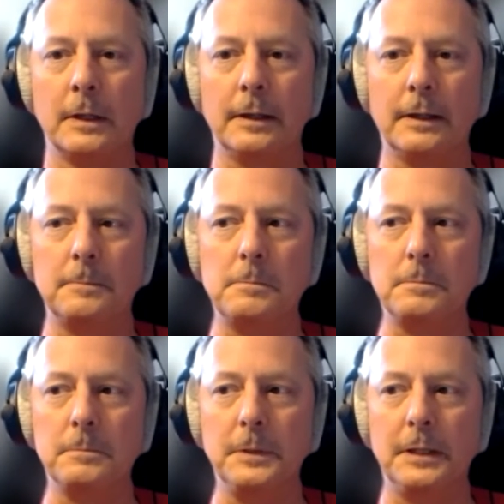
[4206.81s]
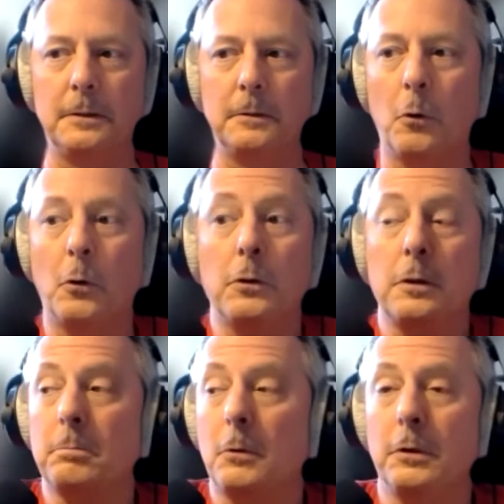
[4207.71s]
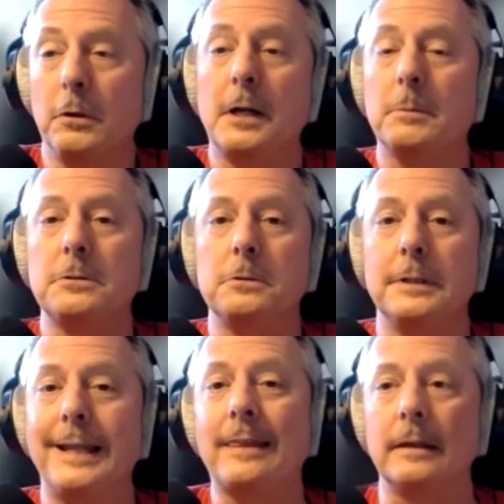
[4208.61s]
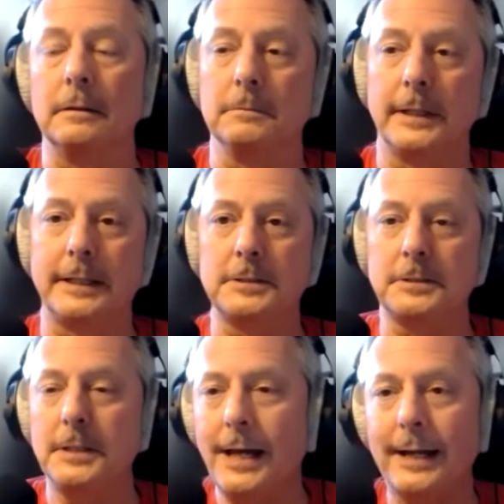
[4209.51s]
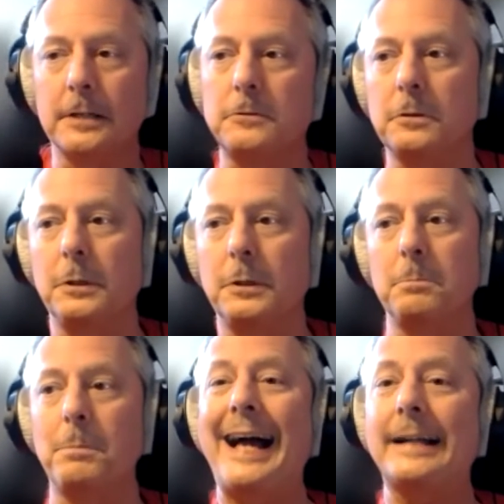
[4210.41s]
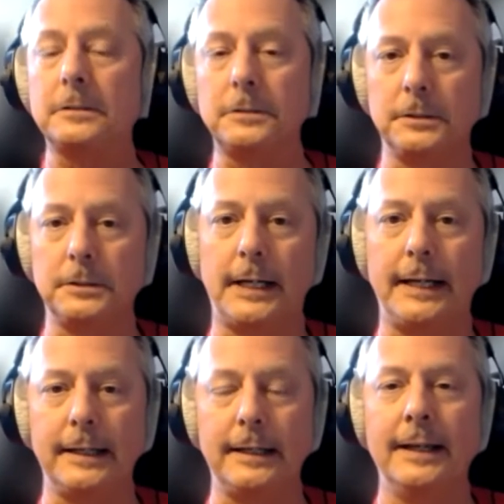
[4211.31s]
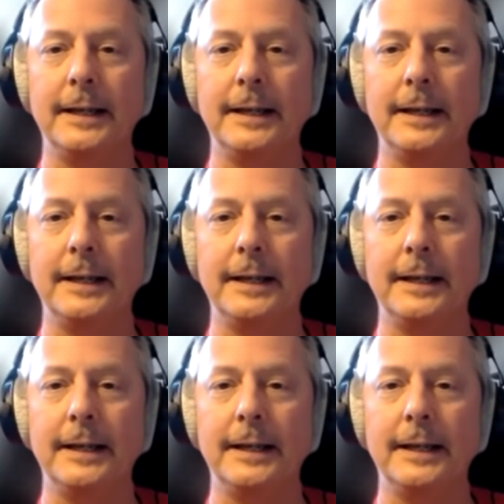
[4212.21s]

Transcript: Or the company's doing nothing. Like it's not contributing back to society.